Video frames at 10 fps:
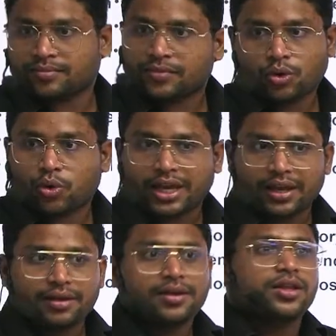Okay.
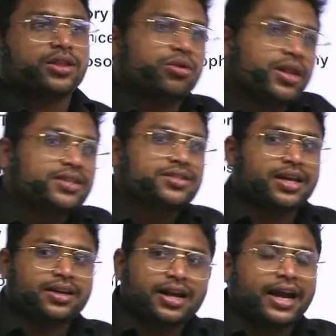Now let's say
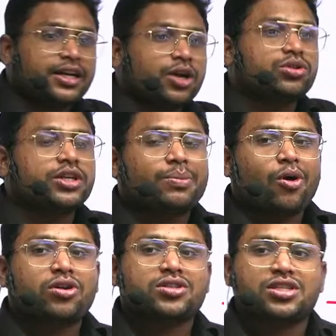right now the
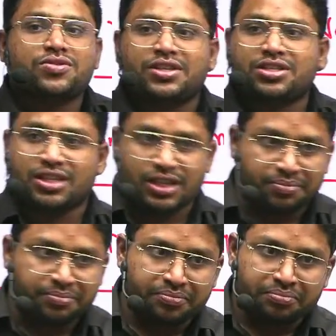democracies we see,
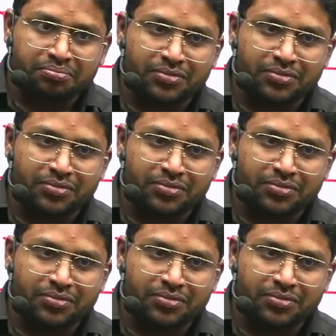they